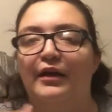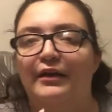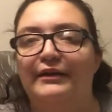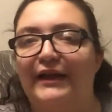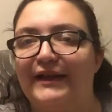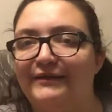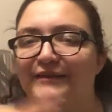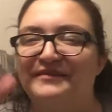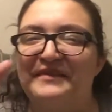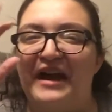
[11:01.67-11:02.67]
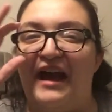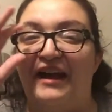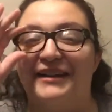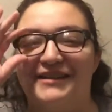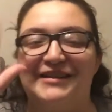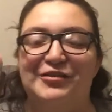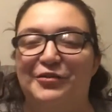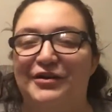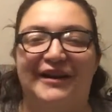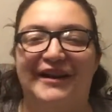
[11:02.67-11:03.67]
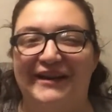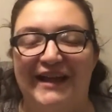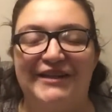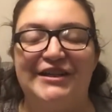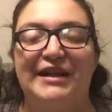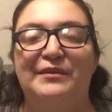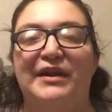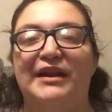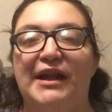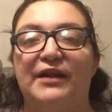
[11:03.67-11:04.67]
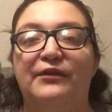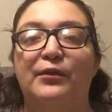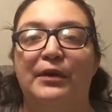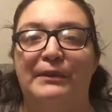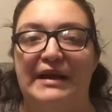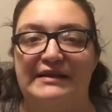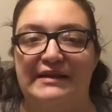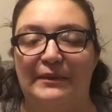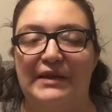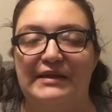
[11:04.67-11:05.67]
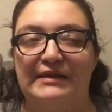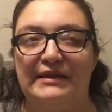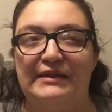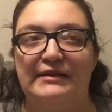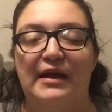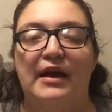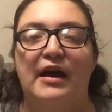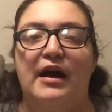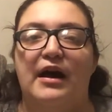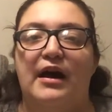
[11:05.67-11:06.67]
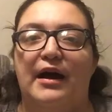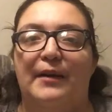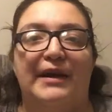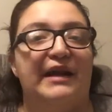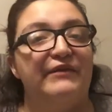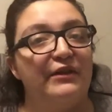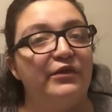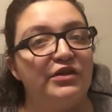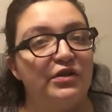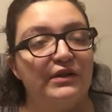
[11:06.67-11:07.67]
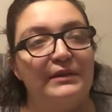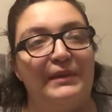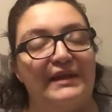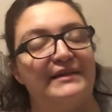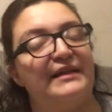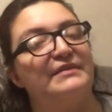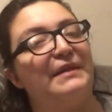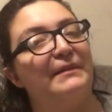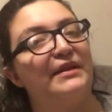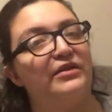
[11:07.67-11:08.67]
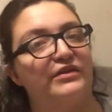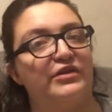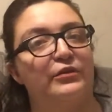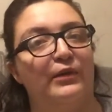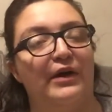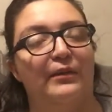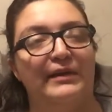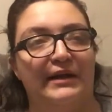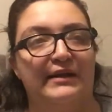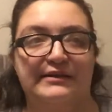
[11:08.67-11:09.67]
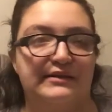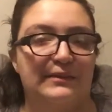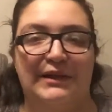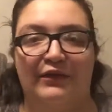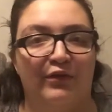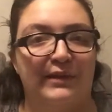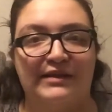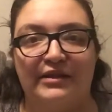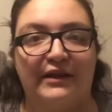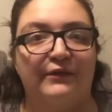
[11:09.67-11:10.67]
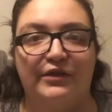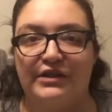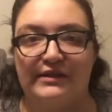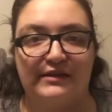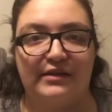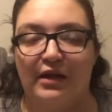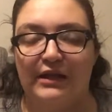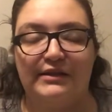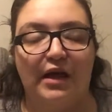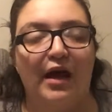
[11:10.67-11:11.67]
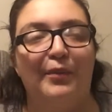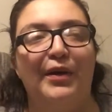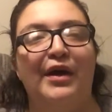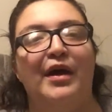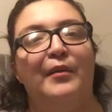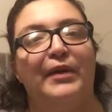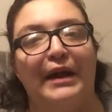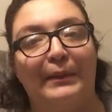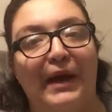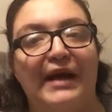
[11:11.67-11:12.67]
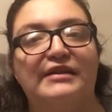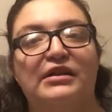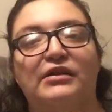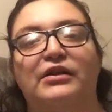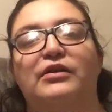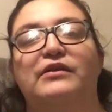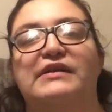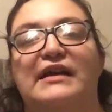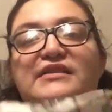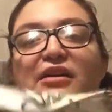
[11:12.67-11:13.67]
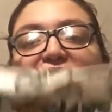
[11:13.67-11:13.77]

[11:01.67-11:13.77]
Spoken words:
like Agnes and Dora collection, but a lot of them were basic pieces. And I've never sold the basics. Maybe those do well because, I mean, everybody's looking for just a solid top, but I passed on those. I saw